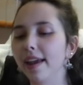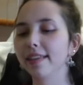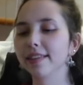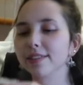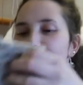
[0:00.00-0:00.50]
Oh,
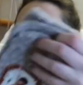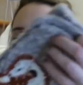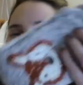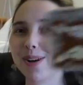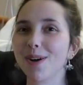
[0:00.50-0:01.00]
they they go
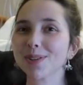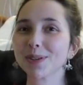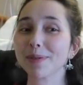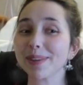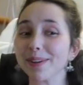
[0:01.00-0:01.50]
with your
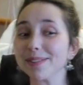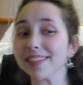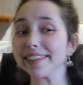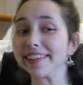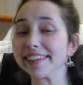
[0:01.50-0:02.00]
slippers. Also a
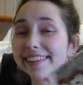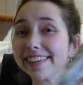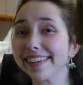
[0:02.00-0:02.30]
little deer.